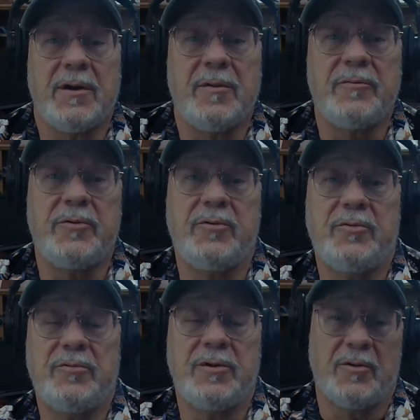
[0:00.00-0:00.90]
If
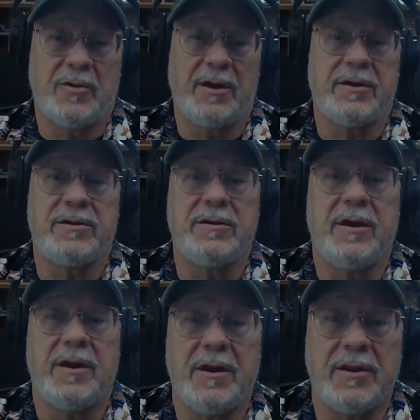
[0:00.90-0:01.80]
you like
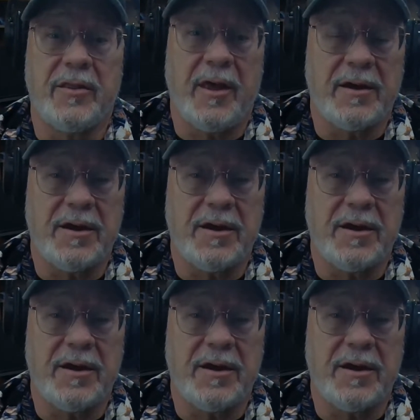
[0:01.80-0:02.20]
getting into that